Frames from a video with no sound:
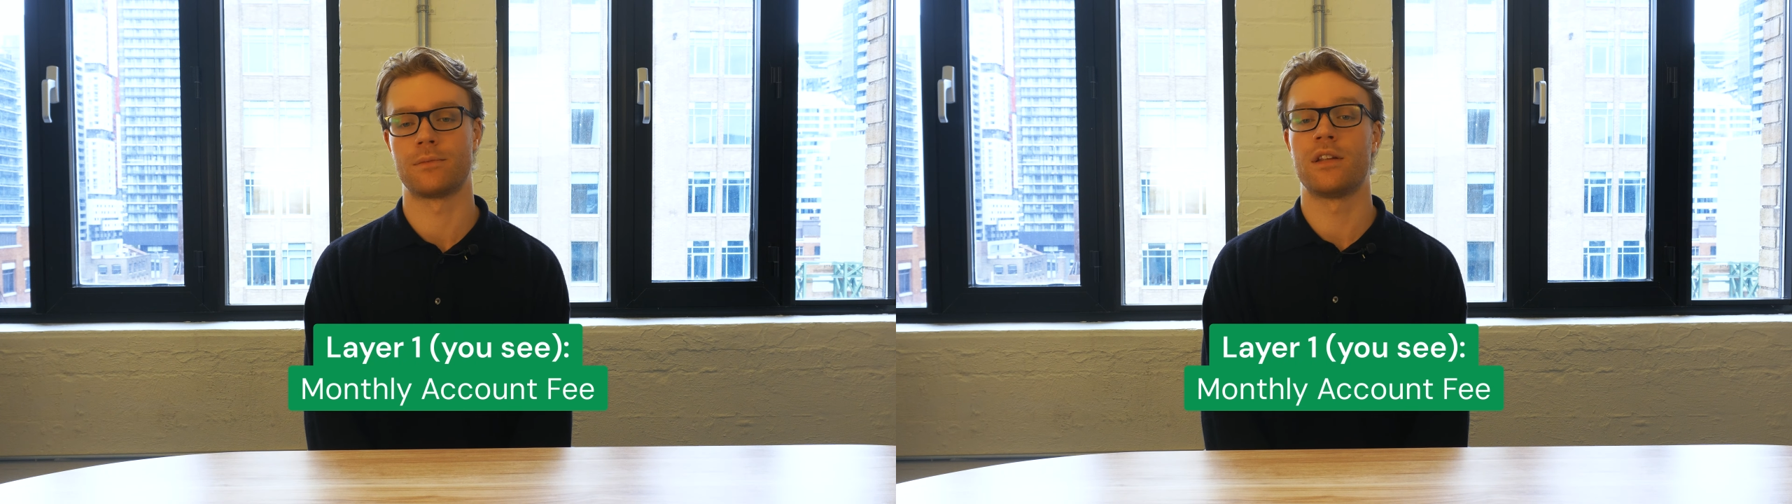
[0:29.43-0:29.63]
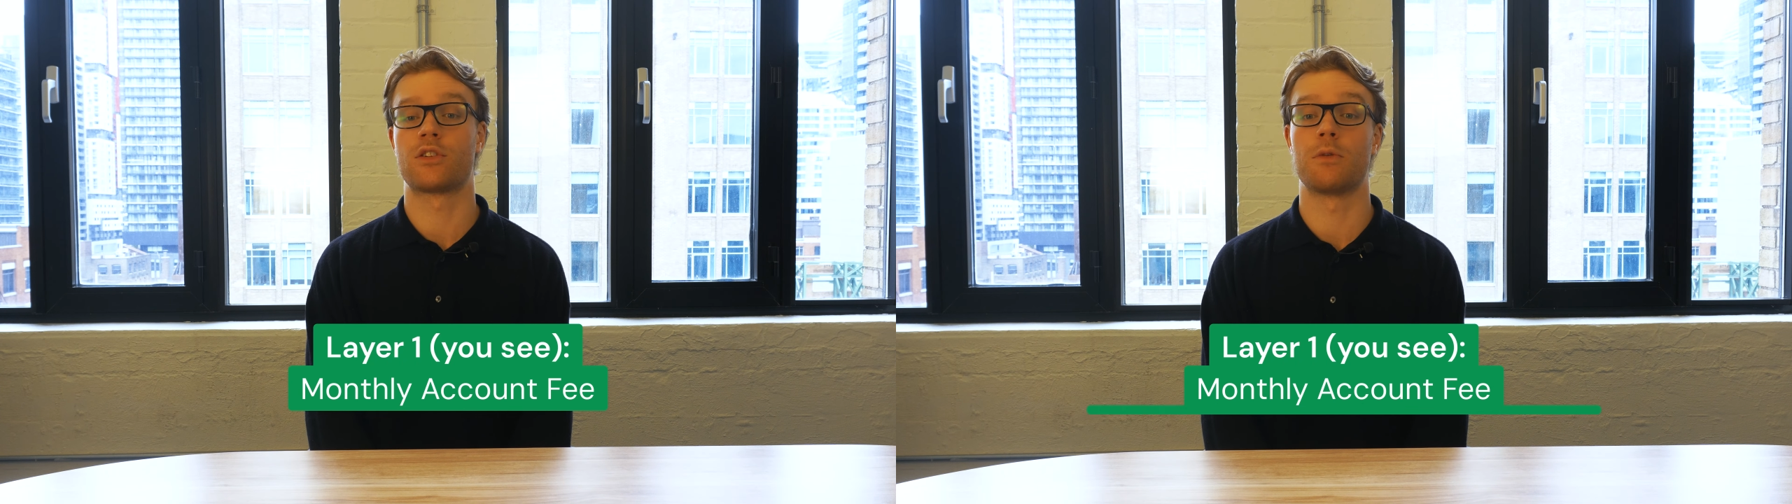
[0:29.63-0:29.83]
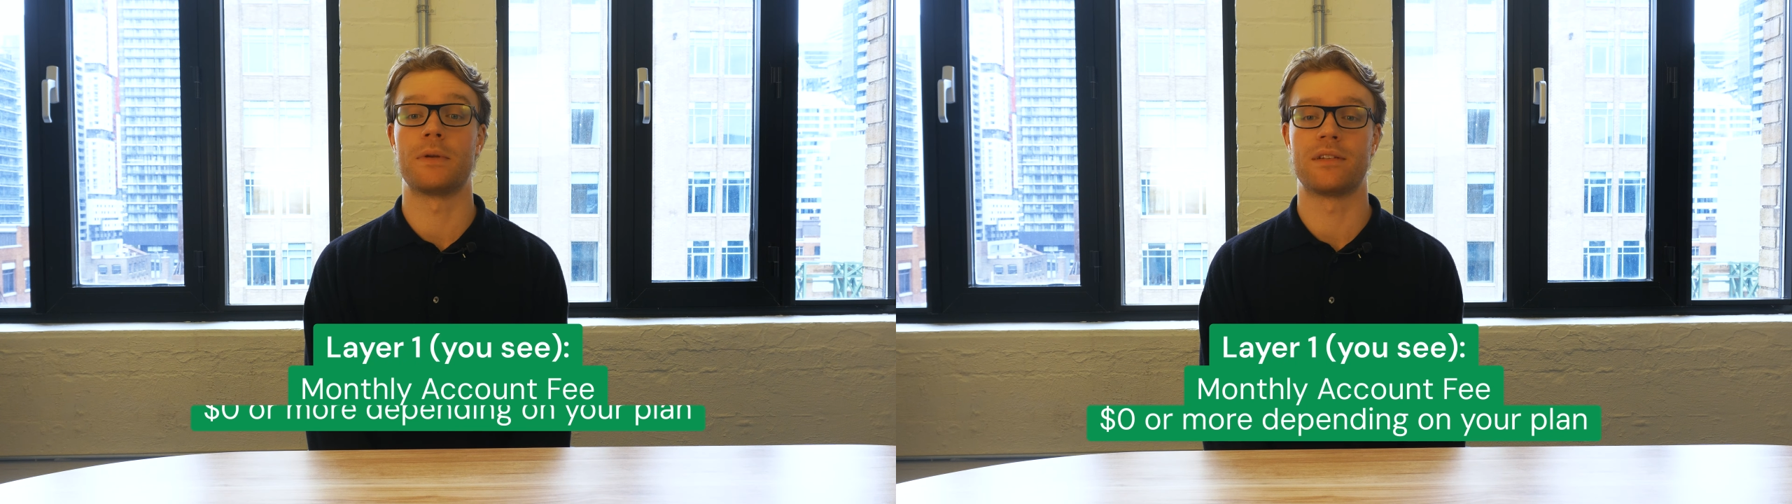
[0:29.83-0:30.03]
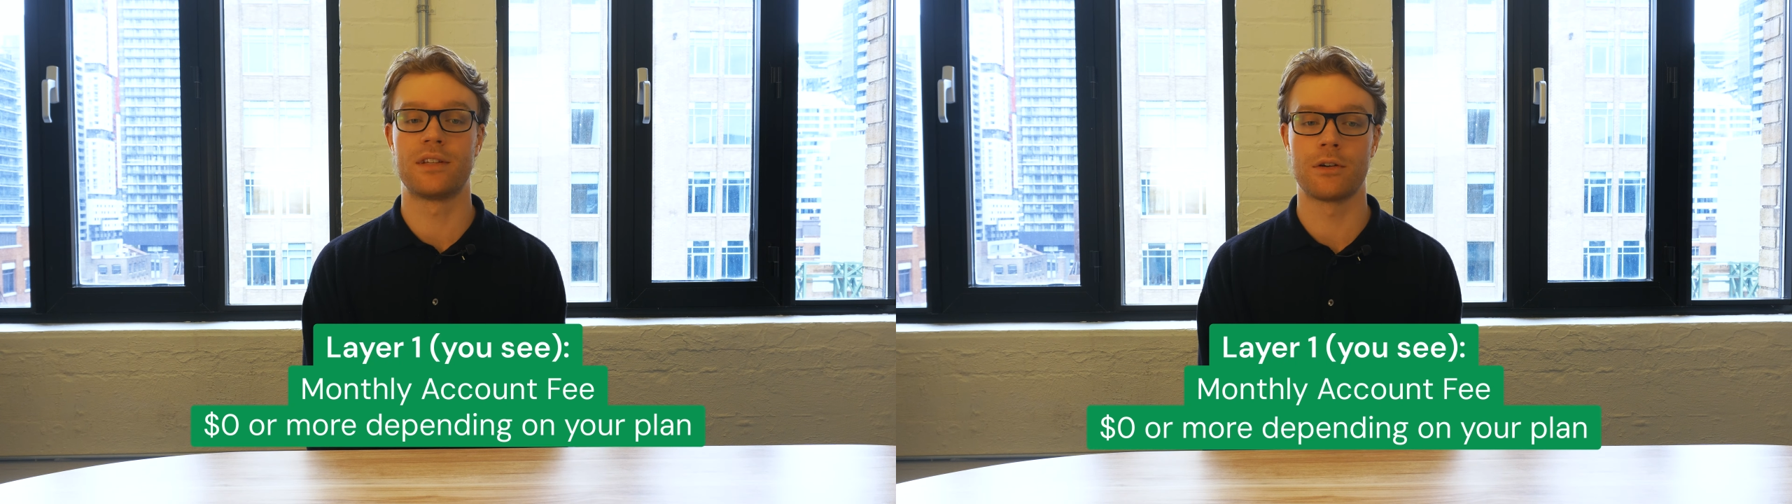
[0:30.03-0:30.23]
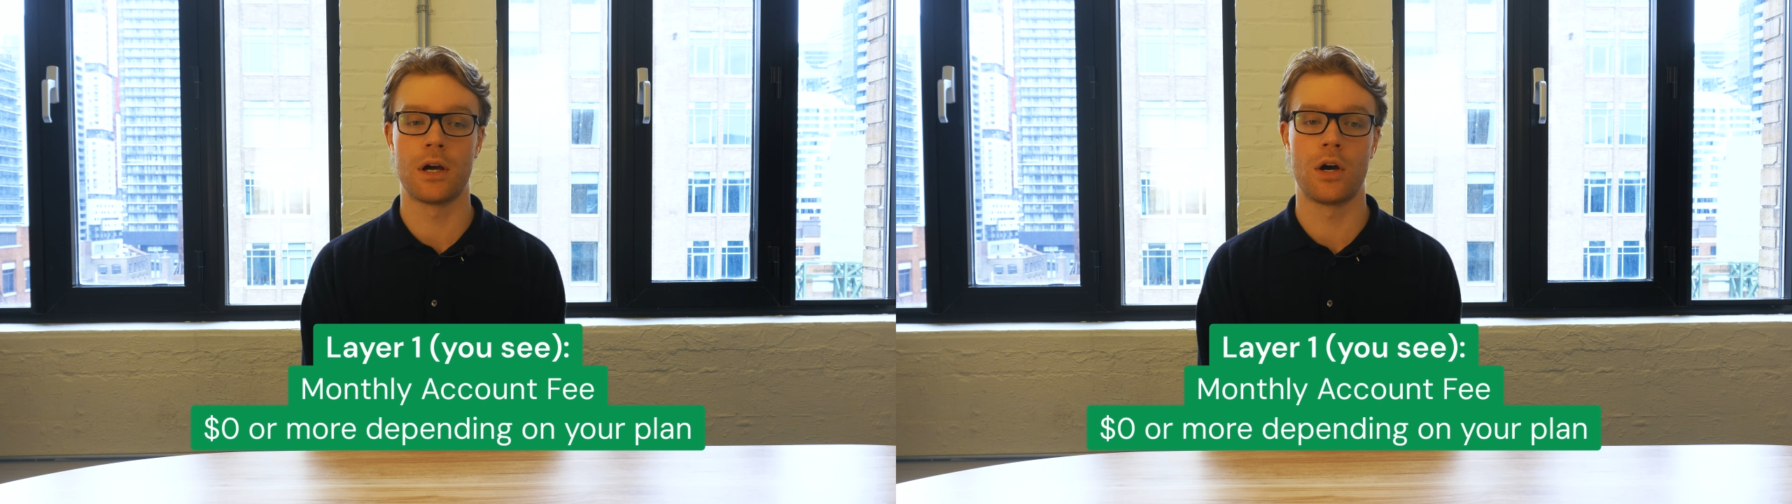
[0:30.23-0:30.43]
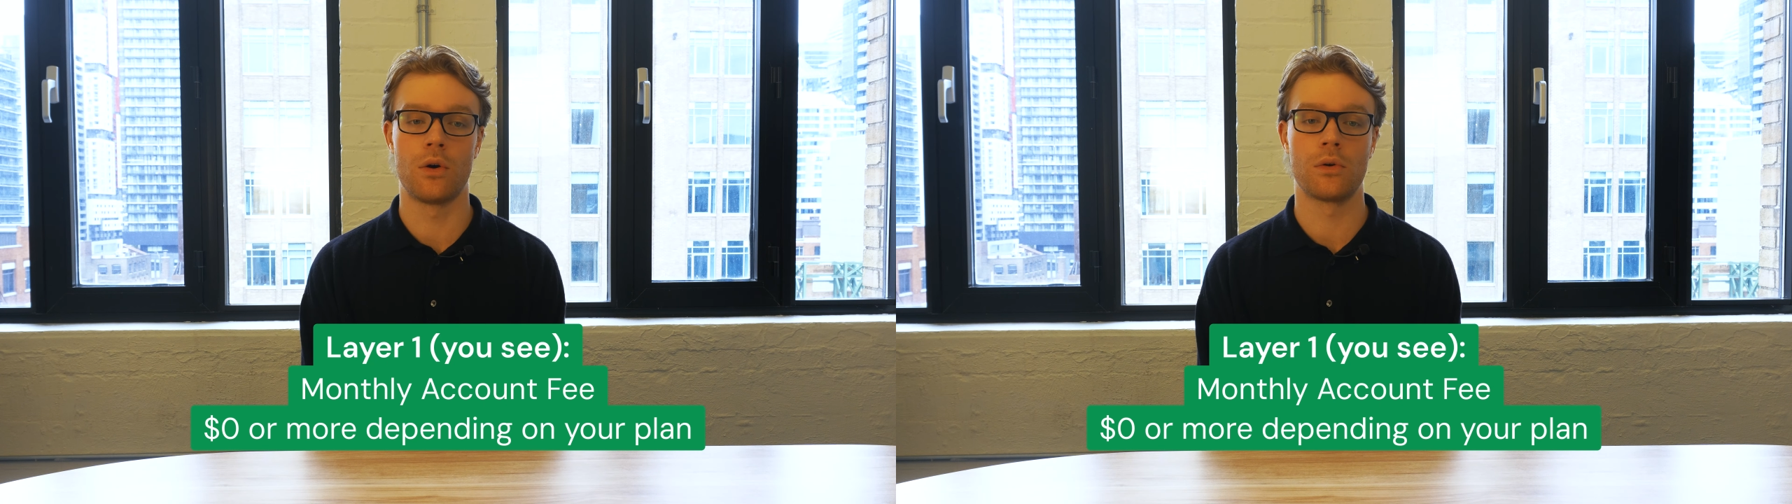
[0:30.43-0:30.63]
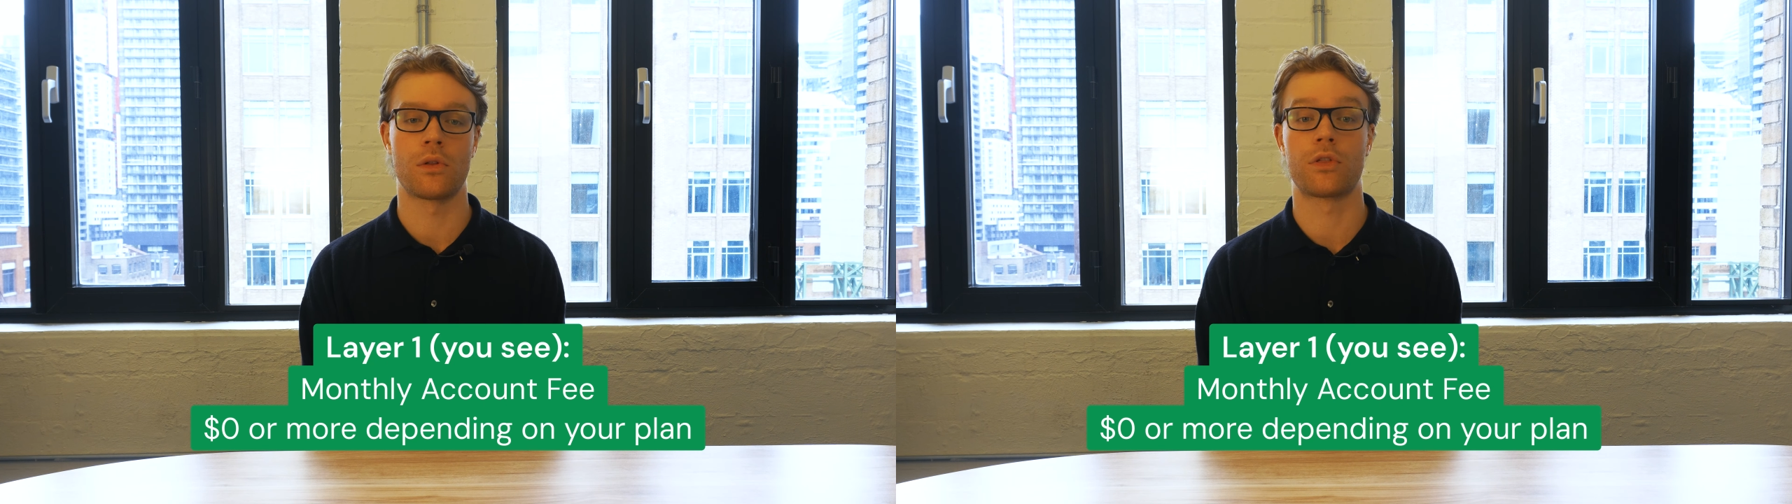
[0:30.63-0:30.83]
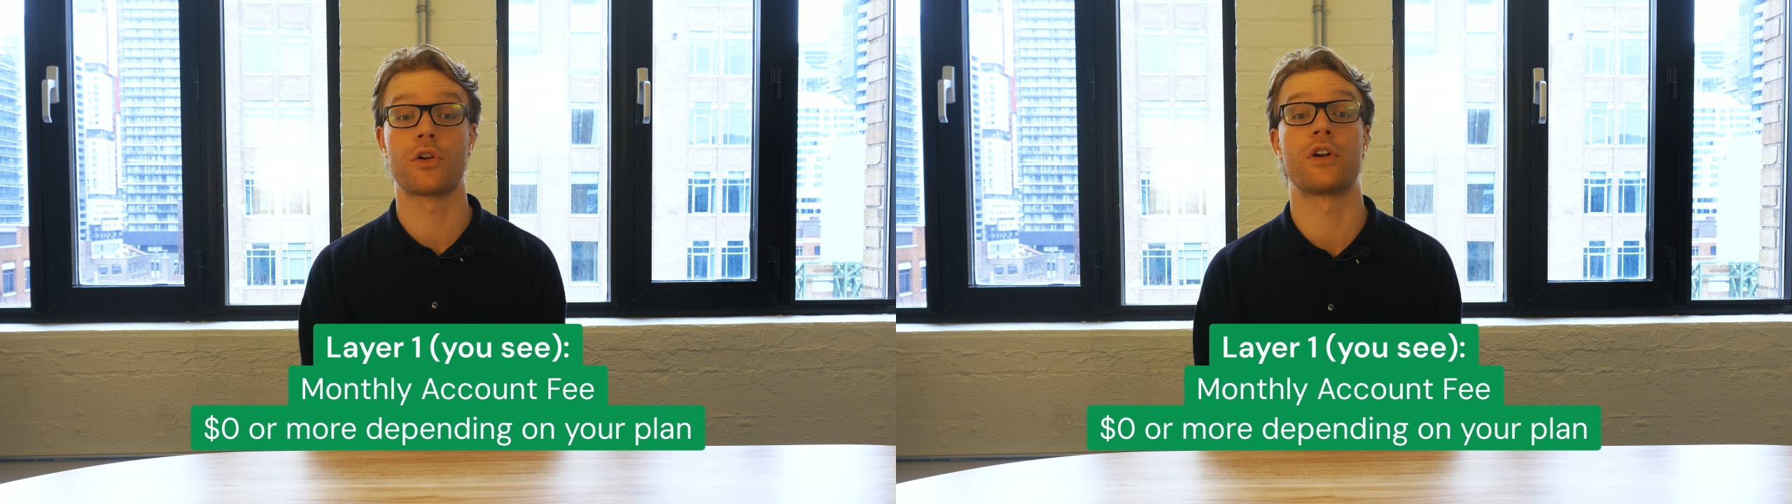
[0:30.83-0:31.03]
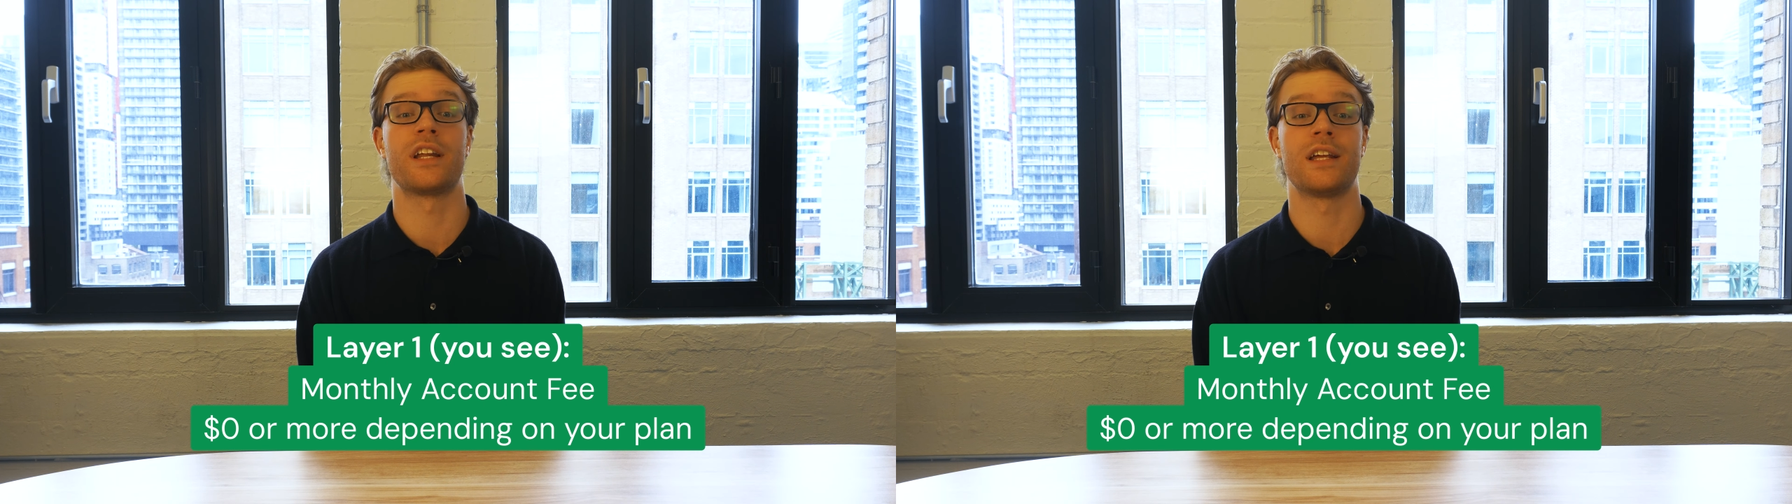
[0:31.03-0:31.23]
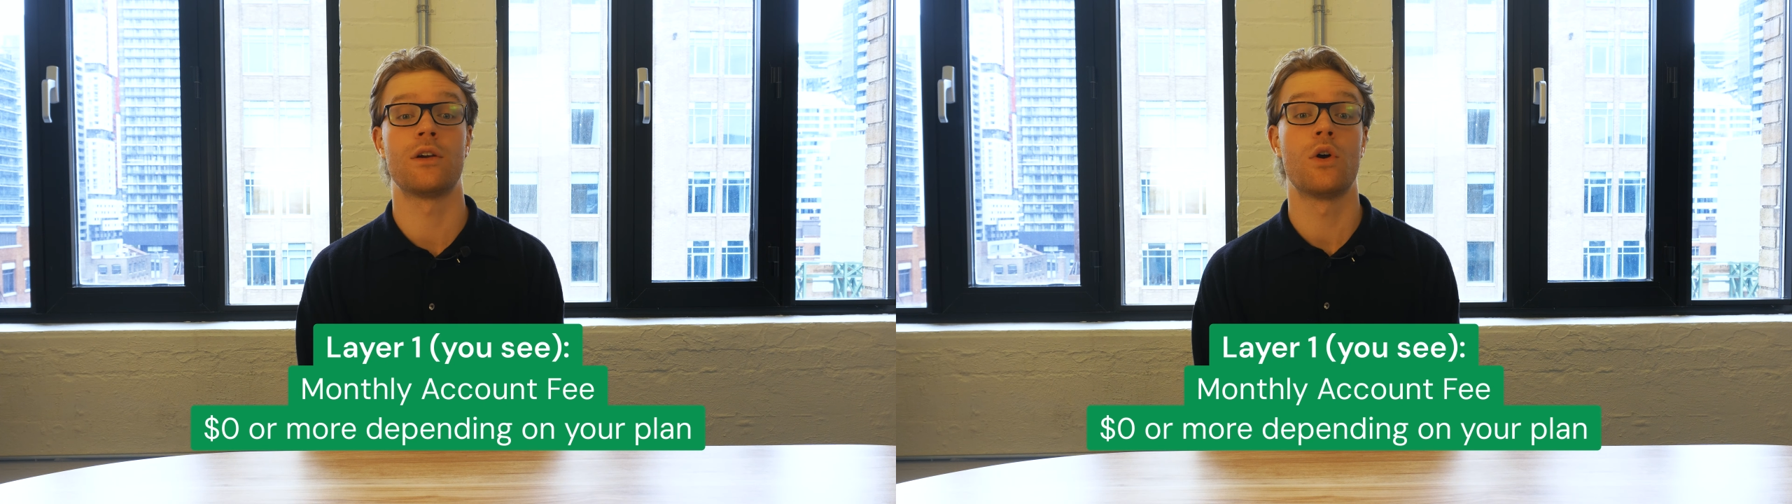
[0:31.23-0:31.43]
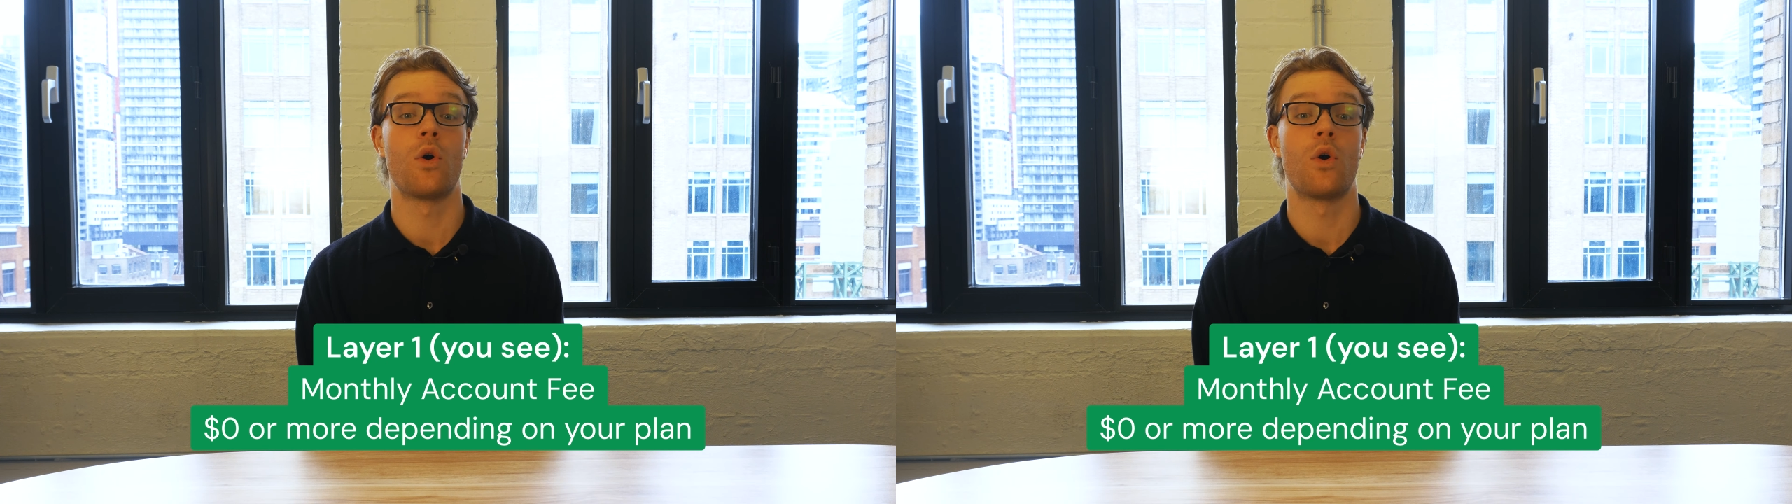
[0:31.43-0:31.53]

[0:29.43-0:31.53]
This could be $0, $30,